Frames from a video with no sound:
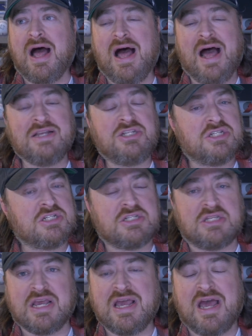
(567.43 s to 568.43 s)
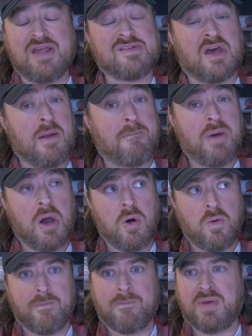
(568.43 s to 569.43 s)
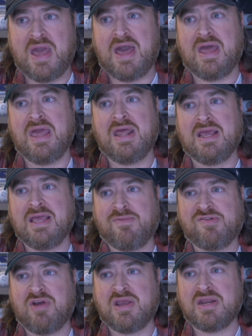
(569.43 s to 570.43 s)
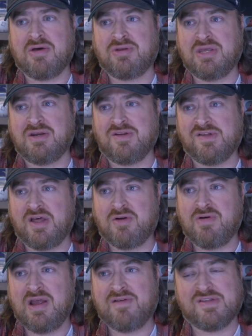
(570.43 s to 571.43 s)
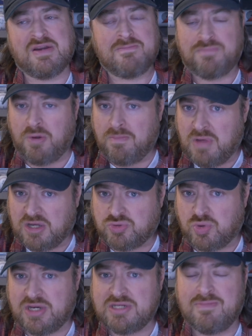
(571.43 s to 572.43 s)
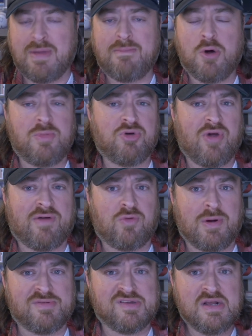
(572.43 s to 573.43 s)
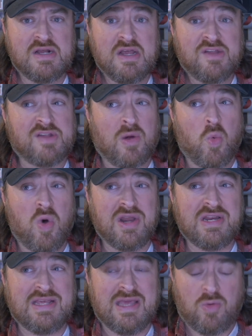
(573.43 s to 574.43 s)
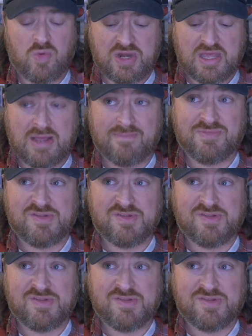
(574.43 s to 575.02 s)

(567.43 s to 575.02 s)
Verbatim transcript: I just, the guy's got a potent bat, and I kept striking out and getting his autographs. I didn't pull much when I did my Bowman draft rips, so I wanted to get one of him.